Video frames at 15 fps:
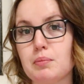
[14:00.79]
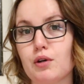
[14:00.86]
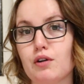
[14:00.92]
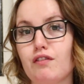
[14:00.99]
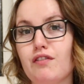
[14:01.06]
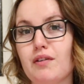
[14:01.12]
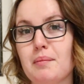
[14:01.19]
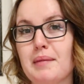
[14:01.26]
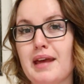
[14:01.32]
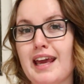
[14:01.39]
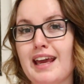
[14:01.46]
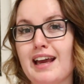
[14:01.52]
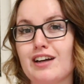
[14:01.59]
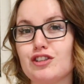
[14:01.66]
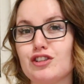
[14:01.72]
But for
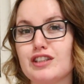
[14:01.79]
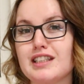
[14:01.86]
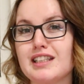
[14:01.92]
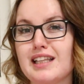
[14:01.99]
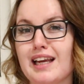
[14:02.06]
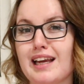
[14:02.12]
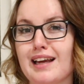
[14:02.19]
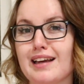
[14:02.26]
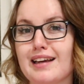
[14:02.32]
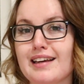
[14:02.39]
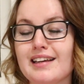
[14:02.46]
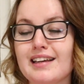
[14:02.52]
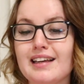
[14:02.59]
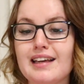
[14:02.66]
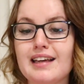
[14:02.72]
me, I just think
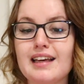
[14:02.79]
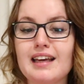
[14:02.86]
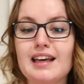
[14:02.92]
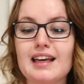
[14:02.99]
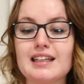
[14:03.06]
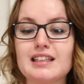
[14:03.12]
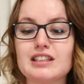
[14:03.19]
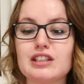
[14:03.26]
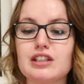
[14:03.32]
it's